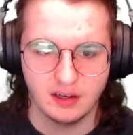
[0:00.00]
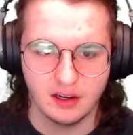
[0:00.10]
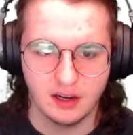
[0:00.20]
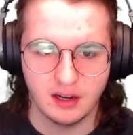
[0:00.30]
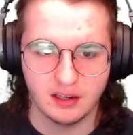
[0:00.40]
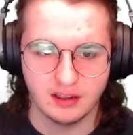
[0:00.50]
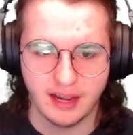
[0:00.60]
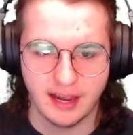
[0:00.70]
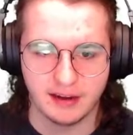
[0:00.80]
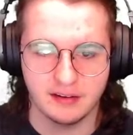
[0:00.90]

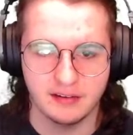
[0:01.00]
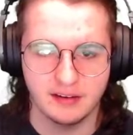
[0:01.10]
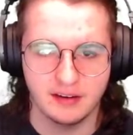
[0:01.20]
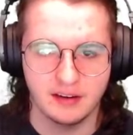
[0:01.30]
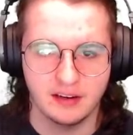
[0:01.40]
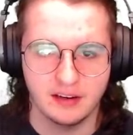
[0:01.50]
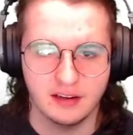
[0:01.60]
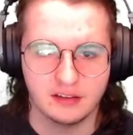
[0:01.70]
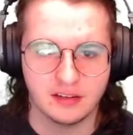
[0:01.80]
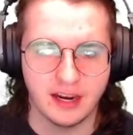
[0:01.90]
Land.
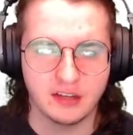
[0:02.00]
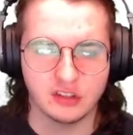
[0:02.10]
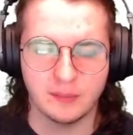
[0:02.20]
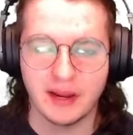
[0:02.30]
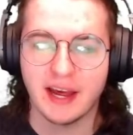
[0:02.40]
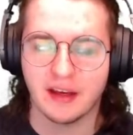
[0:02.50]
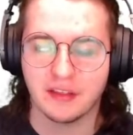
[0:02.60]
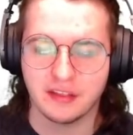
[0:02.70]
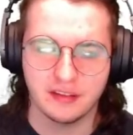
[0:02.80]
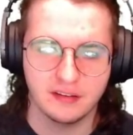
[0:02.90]
Science or
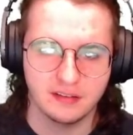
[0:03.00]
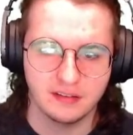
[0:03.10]
math?